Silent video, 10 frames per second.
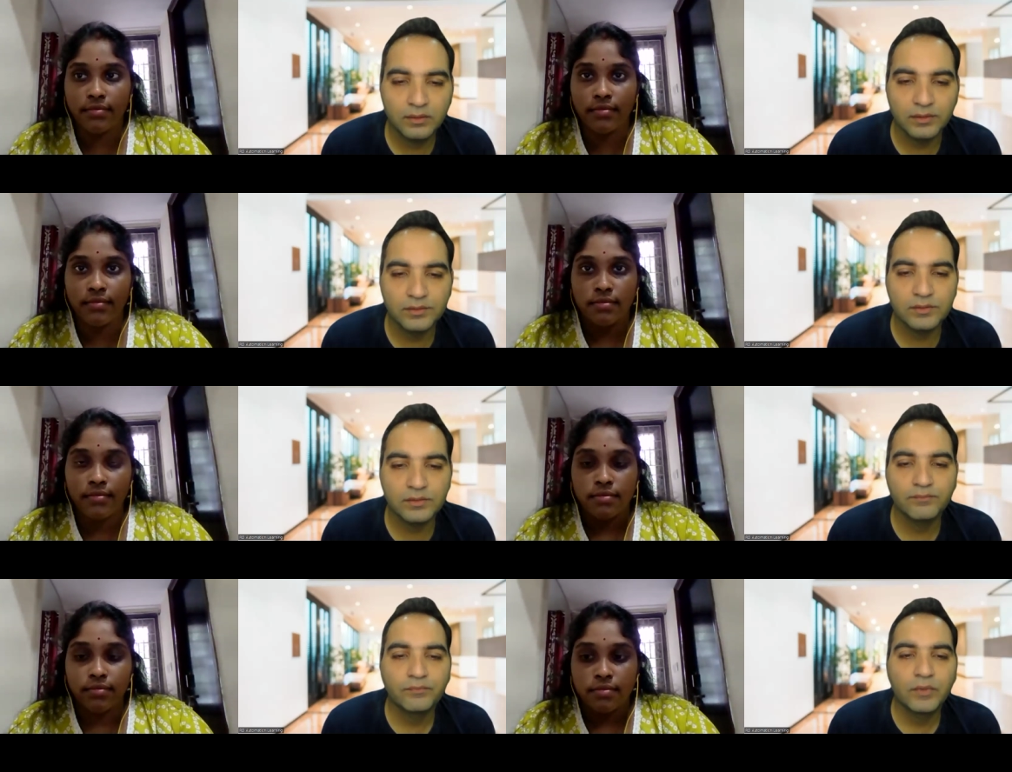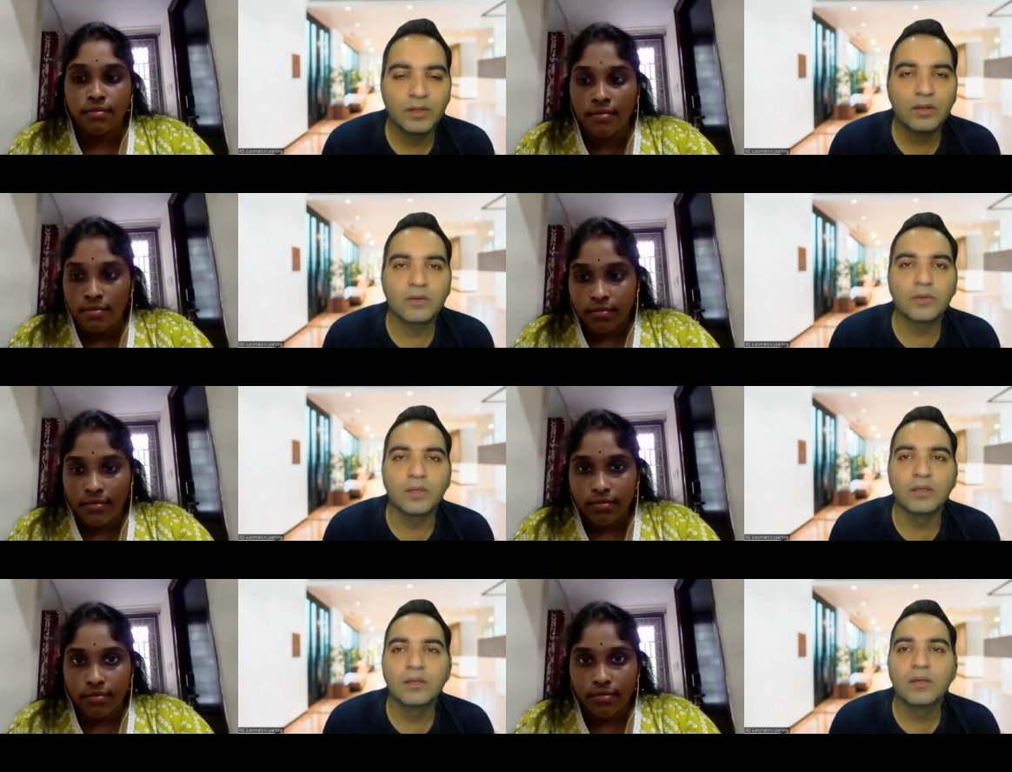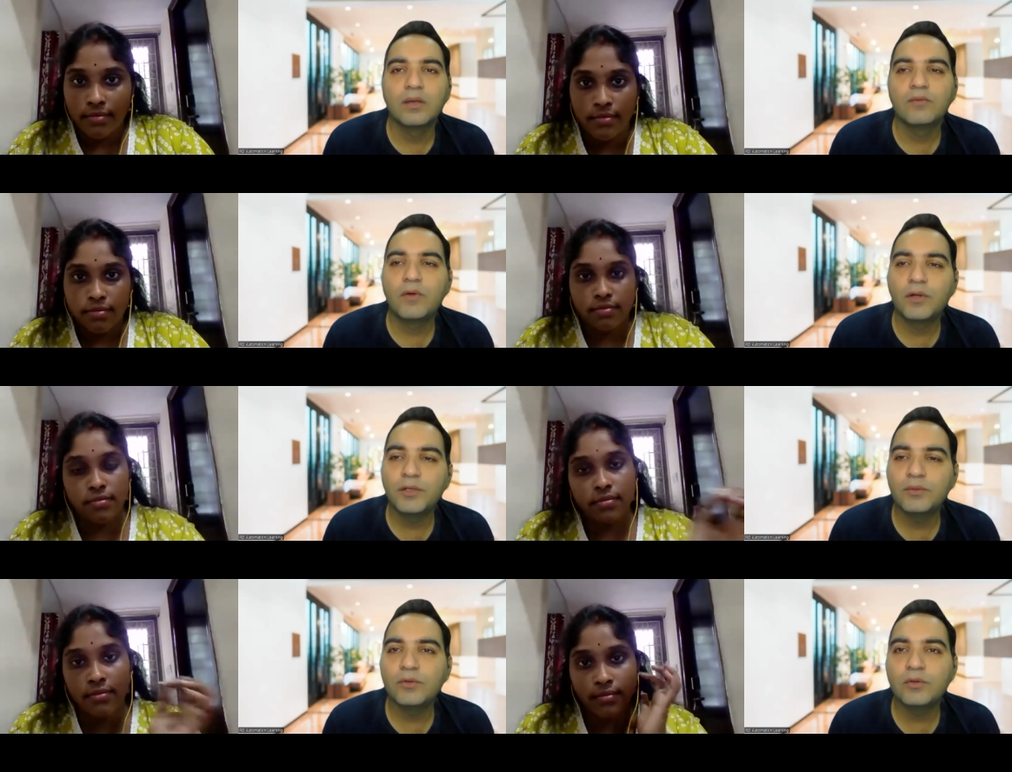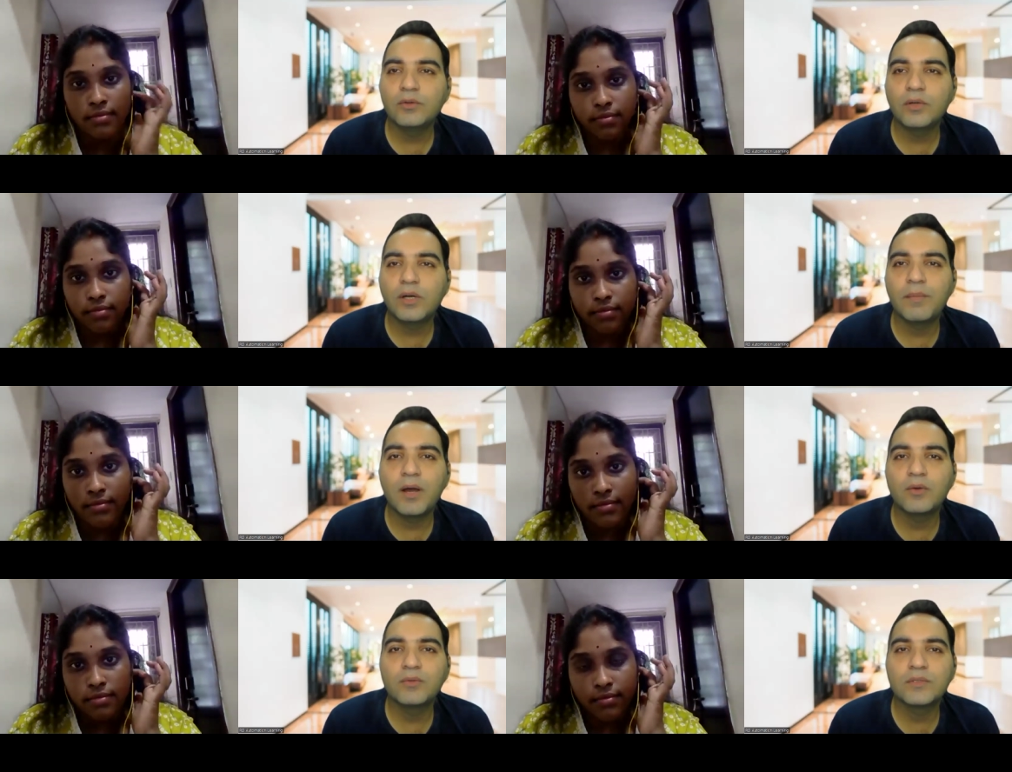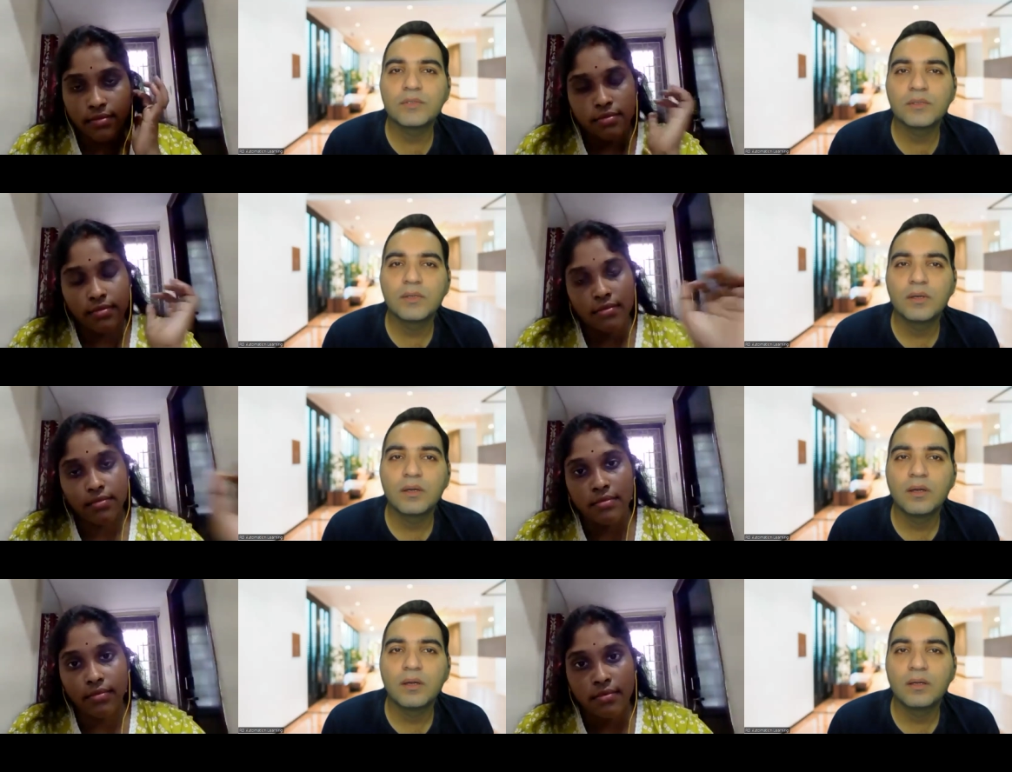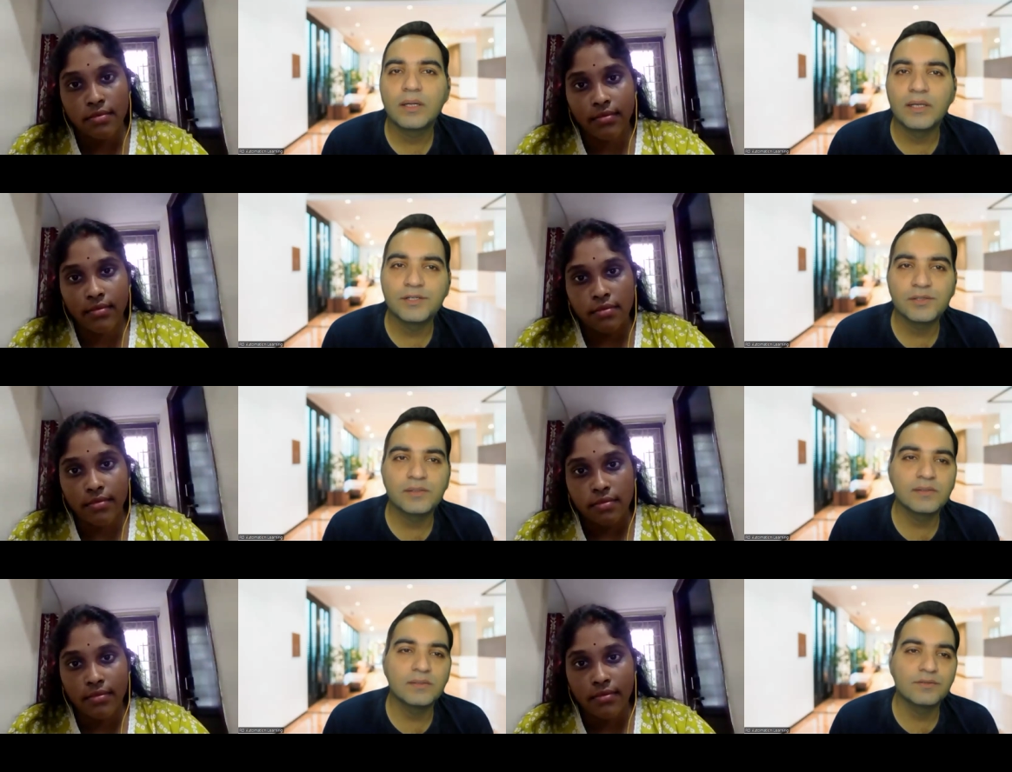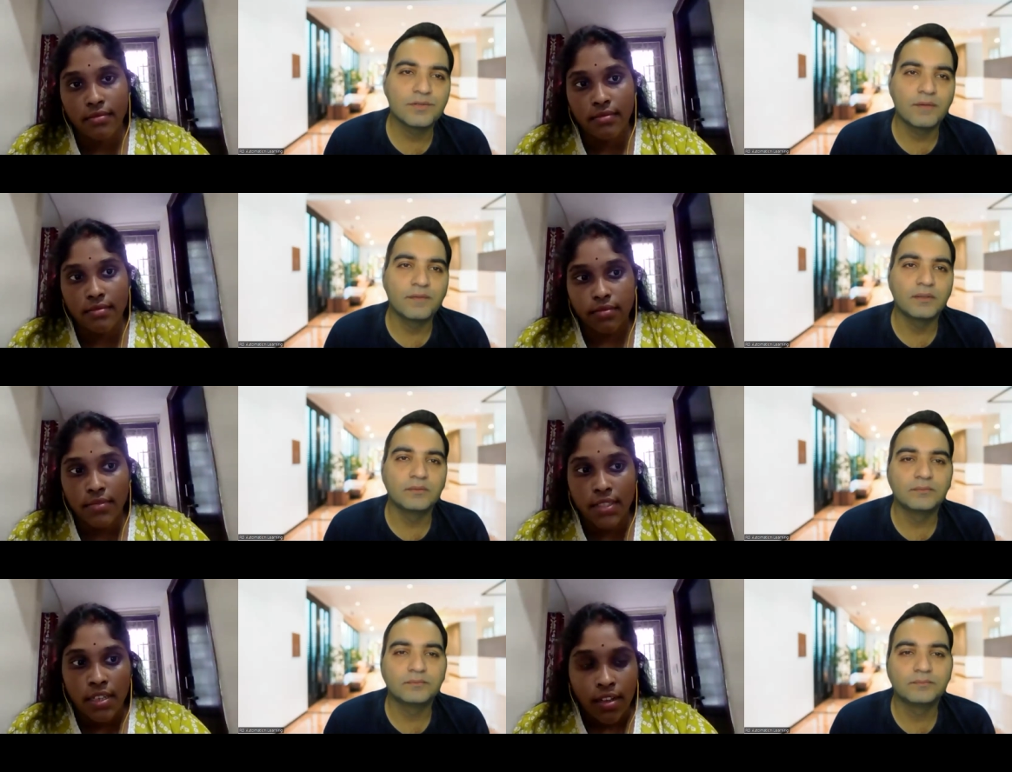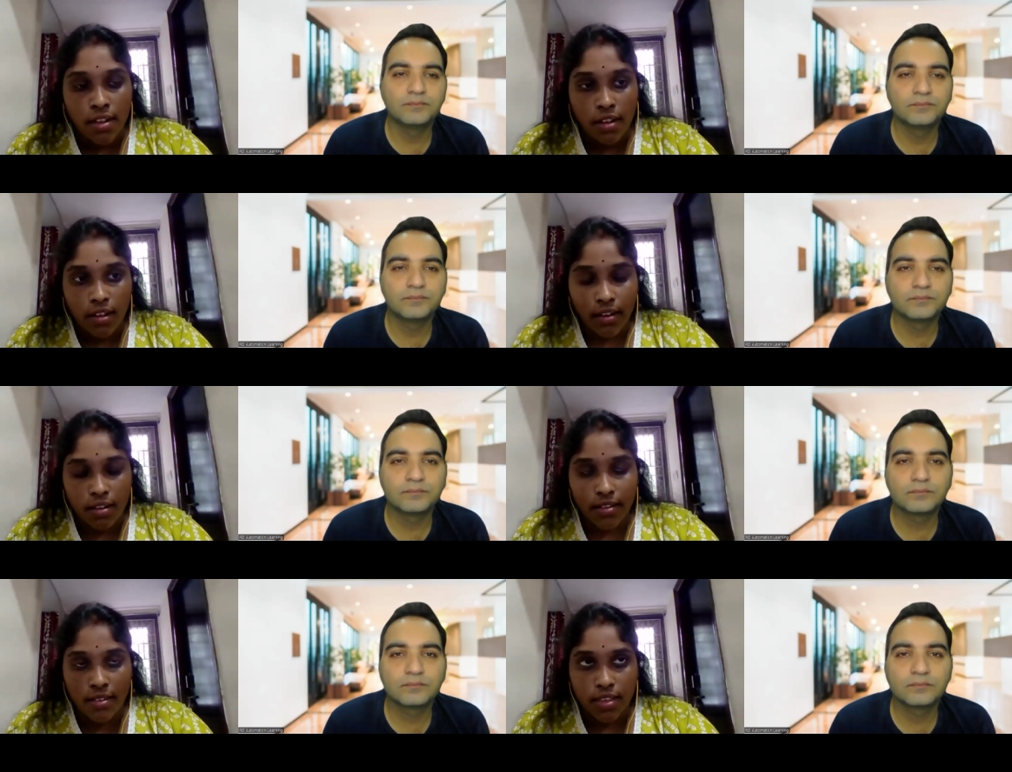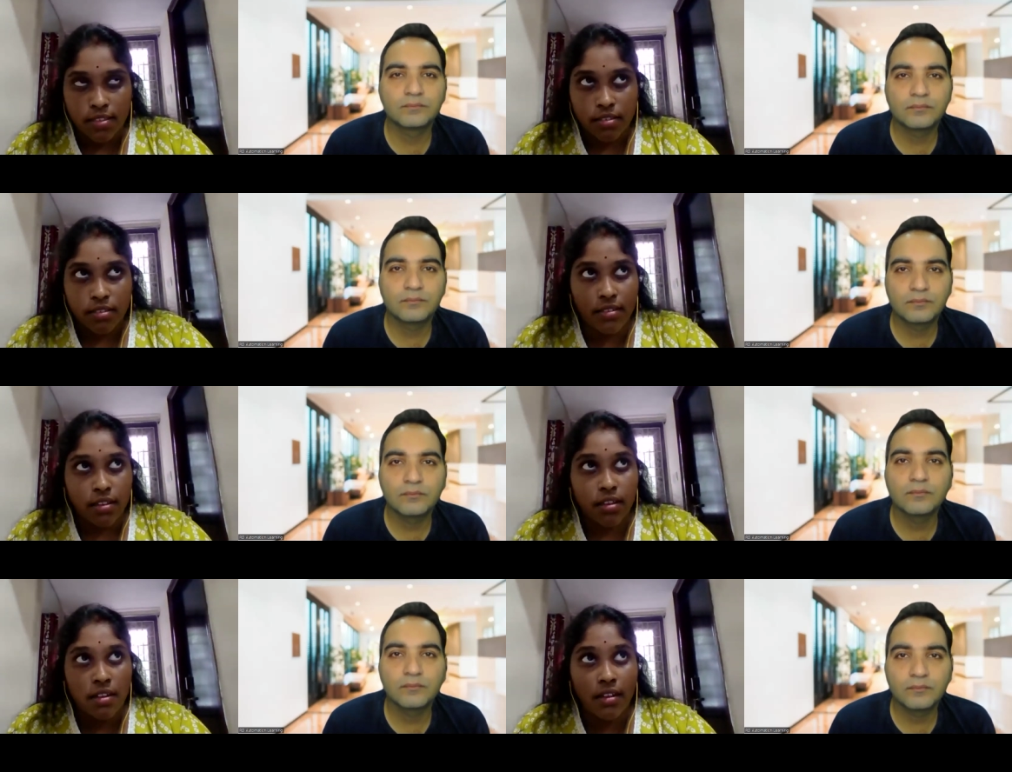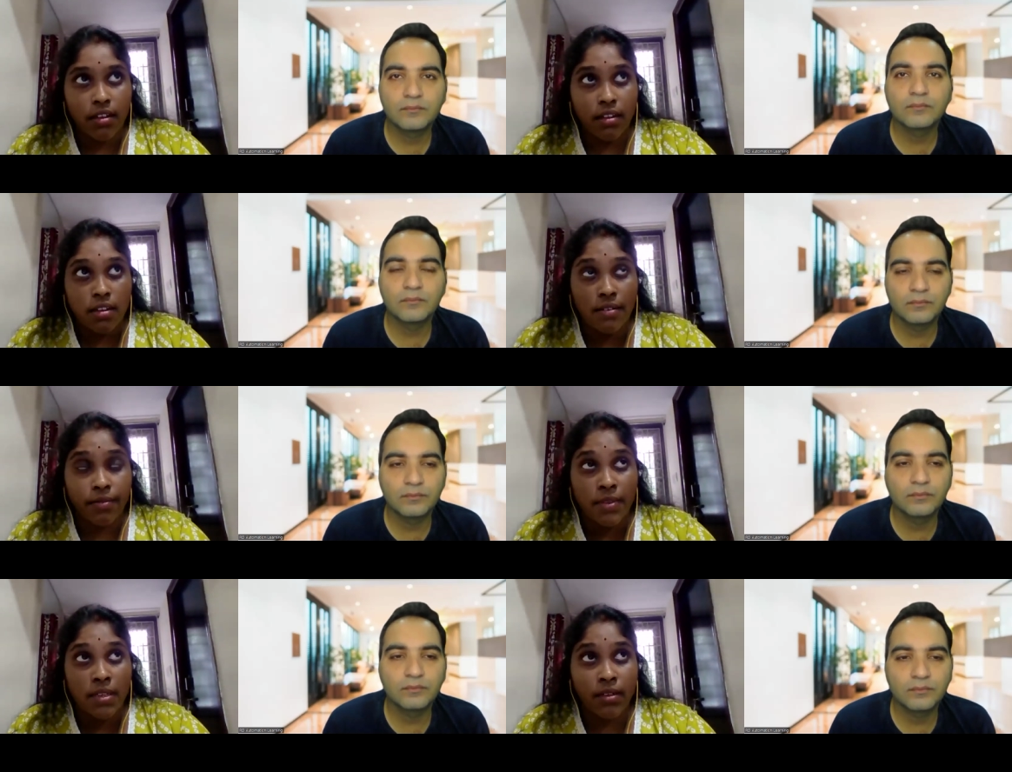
Speaker 1: Great. Okay. What do you know about collections in Java?
Speaker 2: Um, yes. Uh, the